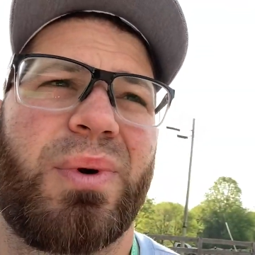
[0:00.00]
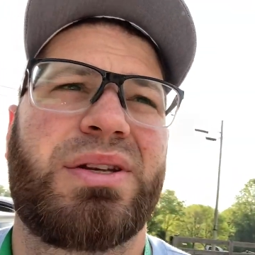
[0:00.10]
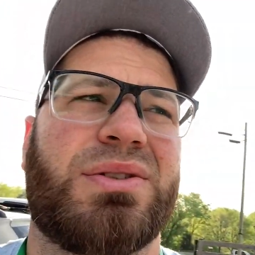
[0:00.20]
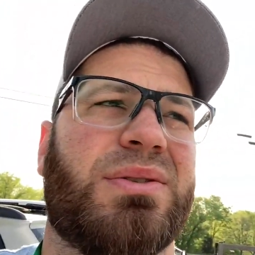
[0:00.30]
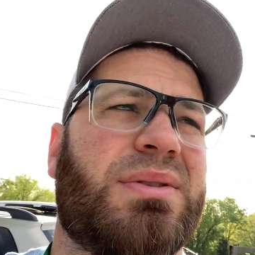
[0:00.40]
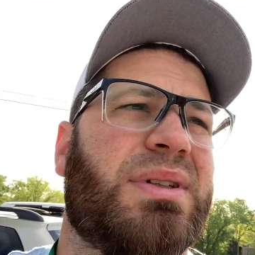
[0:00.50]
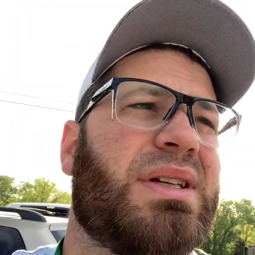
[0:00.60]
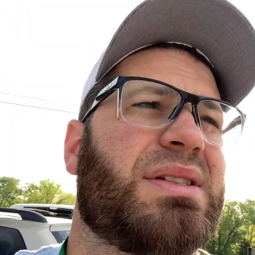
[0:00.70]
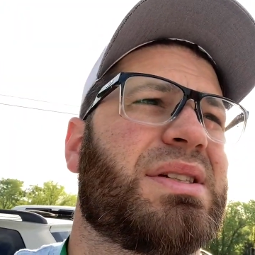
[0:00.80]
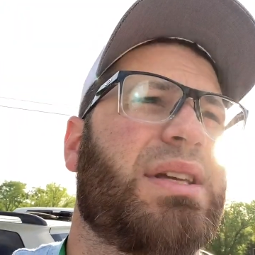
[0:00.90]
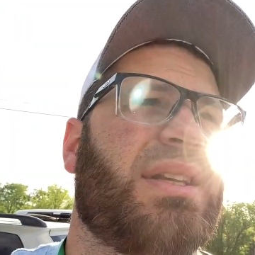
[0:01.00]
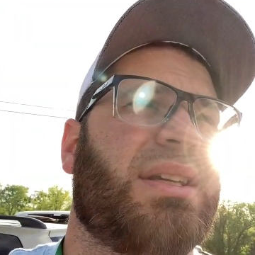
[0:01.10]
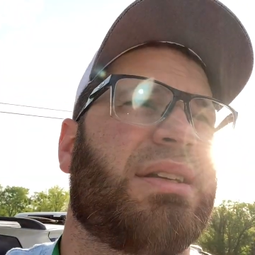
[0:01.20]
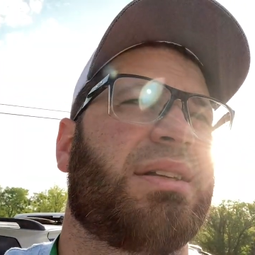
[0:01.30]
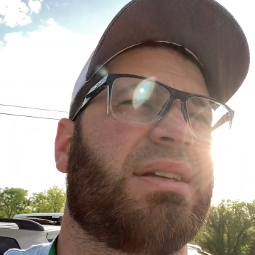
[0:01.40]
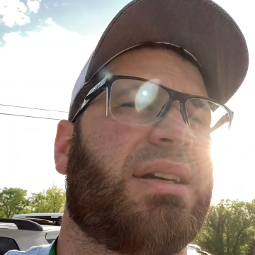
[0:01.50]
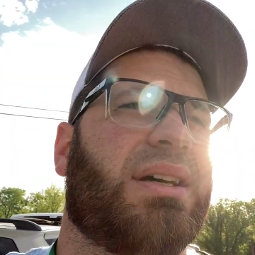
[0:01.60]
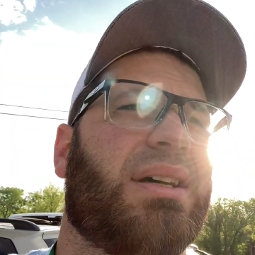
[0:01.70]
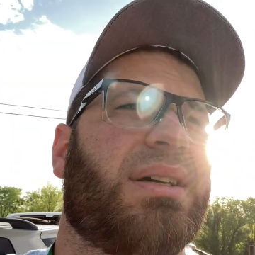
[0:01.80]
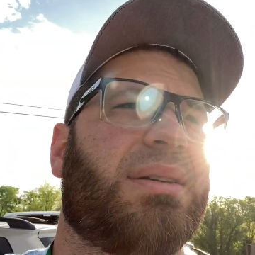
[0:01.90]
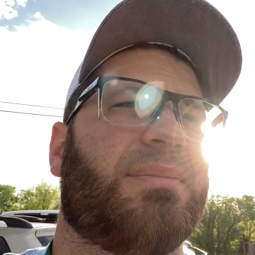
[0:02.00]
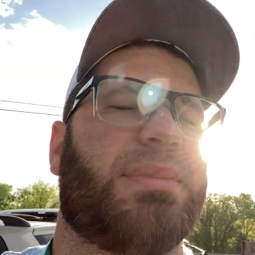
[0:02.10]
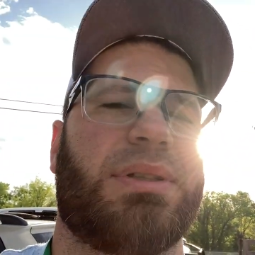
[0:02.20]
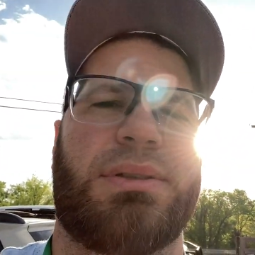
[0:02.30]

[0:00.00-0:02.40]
Rachel is getting um,